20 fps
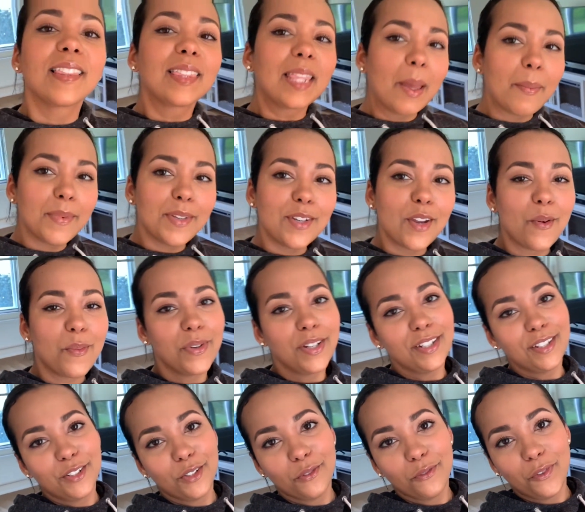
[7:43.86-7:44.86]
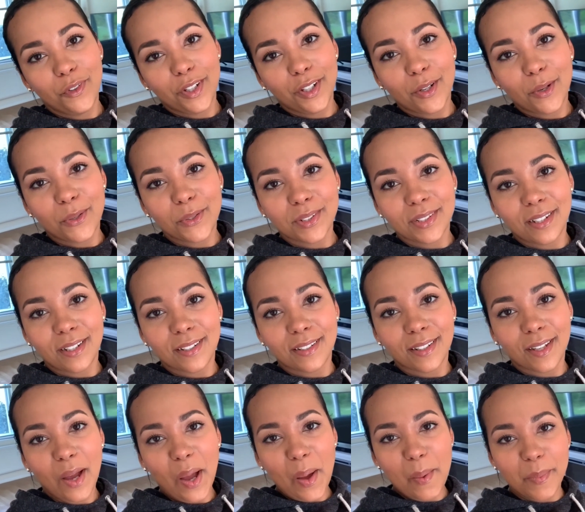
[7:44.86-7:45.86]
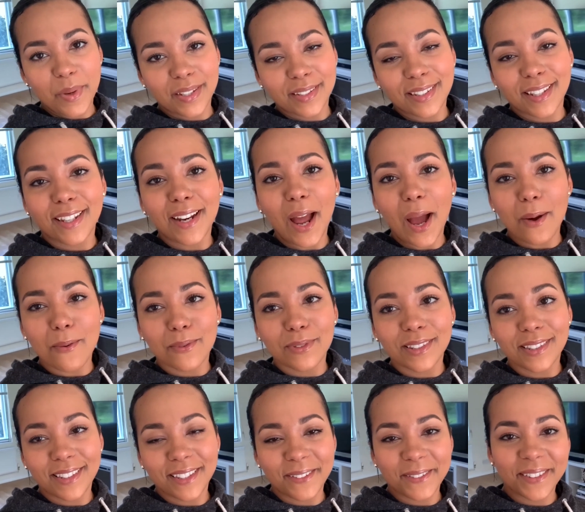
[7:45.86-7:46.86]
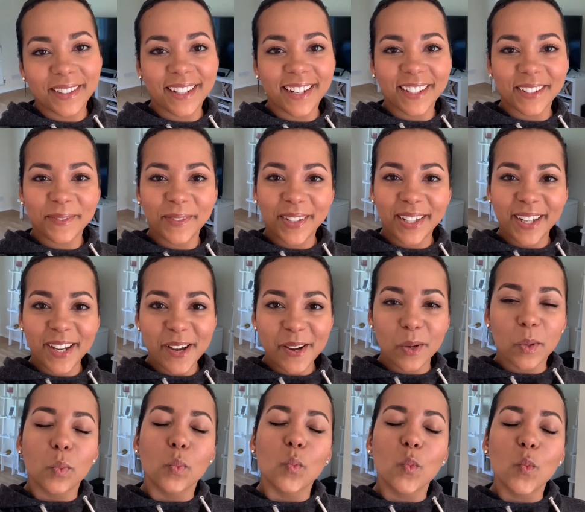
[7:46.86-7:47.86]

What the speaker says: Let me know what you're doing for your goals down in the comments and I will see you in the next video.